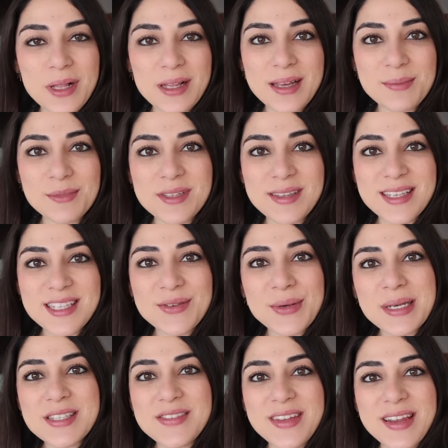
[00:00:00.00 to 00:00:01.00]
Welcome to this
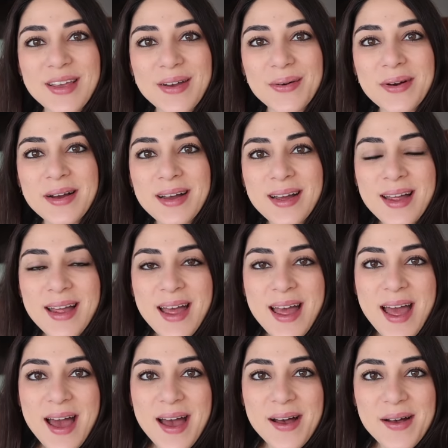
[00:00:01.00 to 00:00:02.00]
week's video.
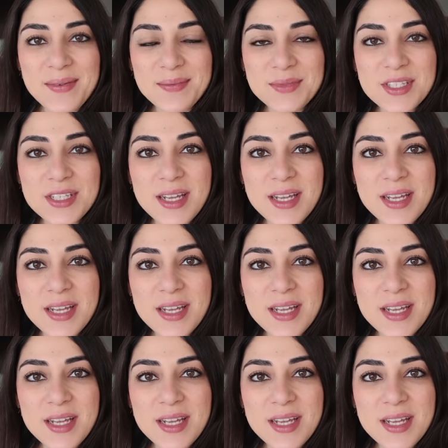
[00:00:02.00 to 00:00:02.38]
Um,